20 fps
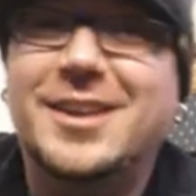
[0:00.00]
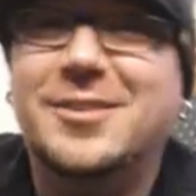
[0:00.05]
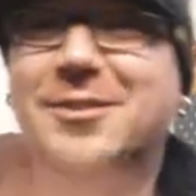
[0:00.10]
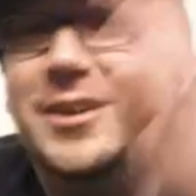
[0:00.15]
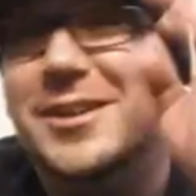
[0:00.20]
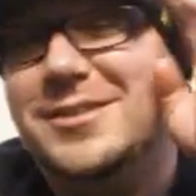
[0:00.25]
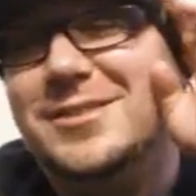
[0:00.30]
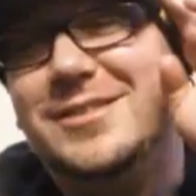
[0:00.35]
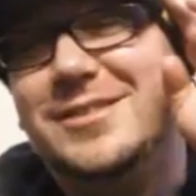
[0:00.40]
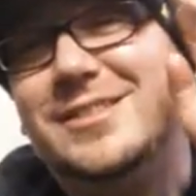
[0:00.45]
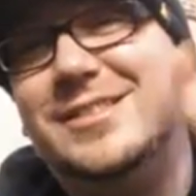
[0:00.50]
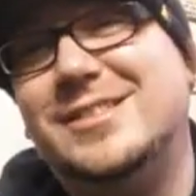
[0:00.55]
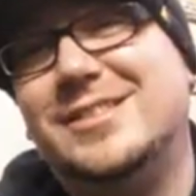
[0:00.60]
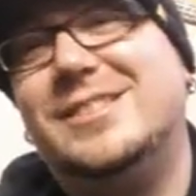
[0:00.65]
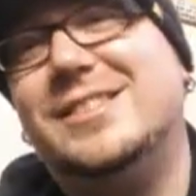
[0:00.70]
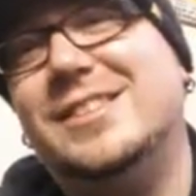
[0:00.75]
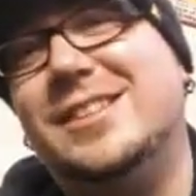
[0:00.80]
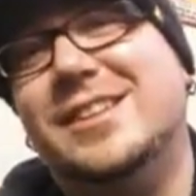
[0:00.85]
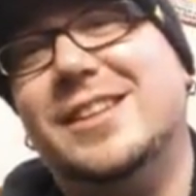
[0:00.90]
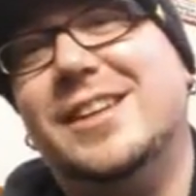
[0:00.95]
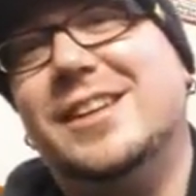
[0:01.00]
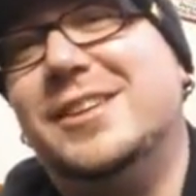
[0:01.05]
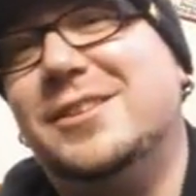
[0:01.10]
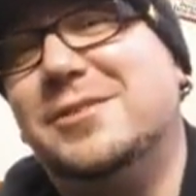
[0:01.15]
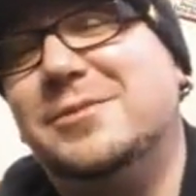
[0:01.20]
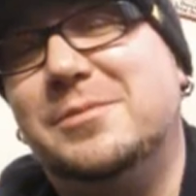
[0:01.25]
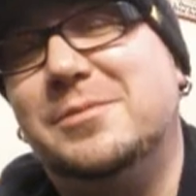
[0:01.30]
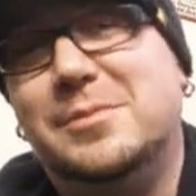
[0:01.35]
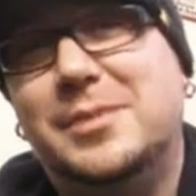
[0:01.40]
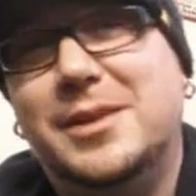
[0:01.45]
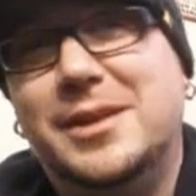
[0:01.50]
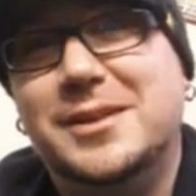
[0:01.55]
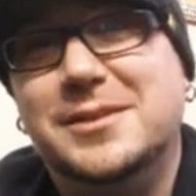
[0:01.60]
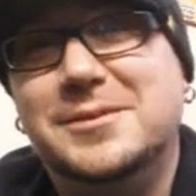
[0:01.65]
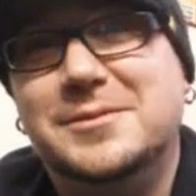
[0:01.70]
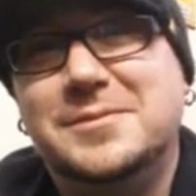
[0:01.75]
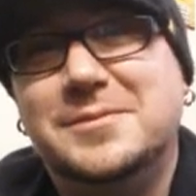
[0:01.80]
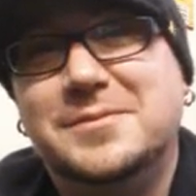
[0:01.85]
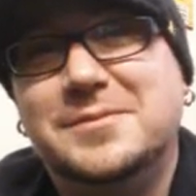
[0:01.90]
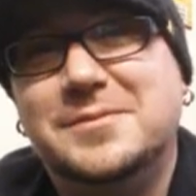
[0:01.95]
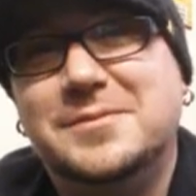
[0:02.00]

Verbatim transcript: anyway, see you later. Bye.